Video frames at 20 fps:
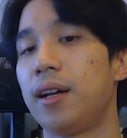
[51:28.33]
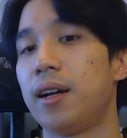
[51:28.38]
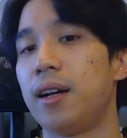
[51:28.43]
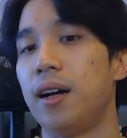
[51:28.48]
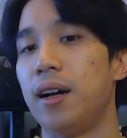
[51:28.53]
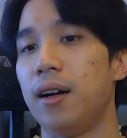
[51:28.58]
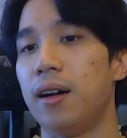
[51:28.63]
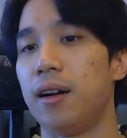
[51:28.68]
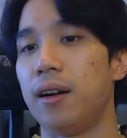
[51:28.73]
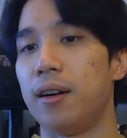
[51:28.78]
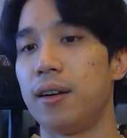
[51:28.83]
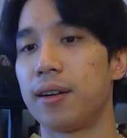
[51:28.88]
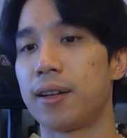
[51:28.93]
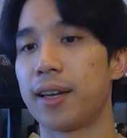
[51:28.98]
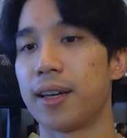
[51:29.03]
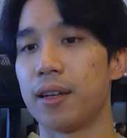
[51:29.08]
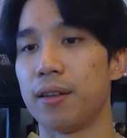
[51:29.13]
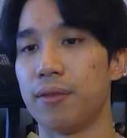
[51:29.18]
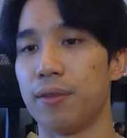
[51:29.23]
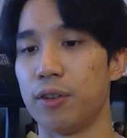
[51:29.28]

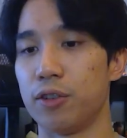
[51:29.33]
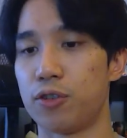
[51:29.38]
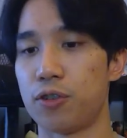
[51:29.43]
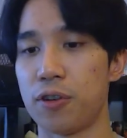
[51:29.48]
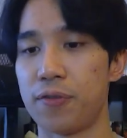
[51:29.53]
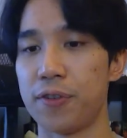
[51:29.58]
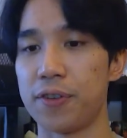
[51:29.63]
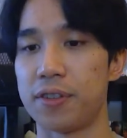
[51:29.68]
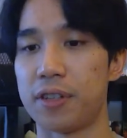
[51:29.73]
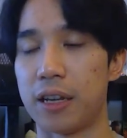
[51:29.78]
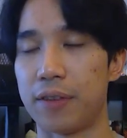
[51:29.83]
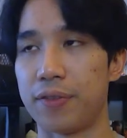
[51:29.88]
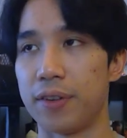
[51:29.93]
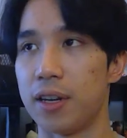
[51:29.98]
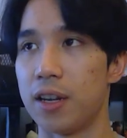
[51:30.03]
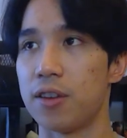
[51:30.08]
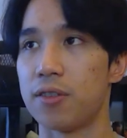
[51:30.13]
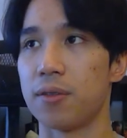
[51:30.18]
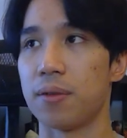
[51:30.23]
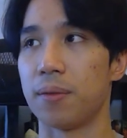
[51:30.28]
kind of a surface
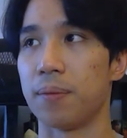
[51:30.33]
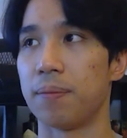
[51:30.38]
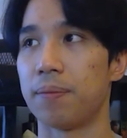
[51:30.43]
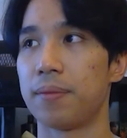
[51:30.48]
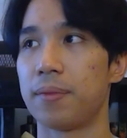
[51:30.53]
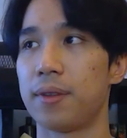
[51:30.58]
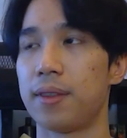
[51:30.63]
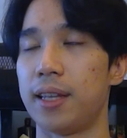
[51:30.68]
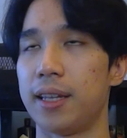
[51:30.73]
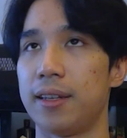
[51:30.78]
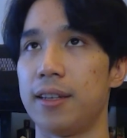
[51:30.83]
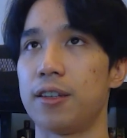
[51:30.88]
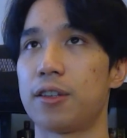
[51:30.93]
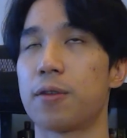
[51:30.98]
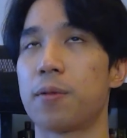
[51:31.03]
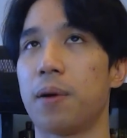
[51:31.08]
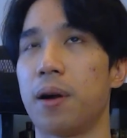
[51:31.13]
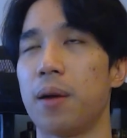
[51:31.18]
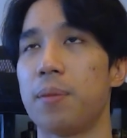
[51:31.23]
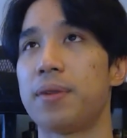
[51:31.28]
definition that
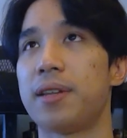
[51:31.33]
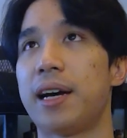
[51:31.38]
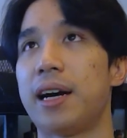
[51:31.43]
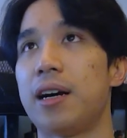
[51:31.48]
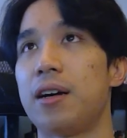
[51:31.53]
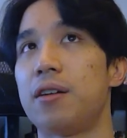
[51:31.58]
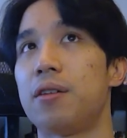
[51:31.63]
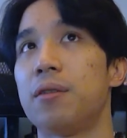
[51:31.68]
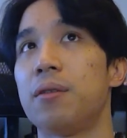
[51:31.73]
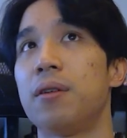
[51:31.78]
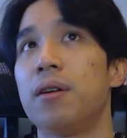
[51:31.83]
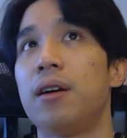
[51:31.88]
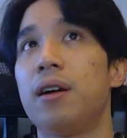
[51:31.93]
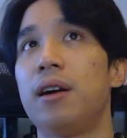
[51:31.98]
describes how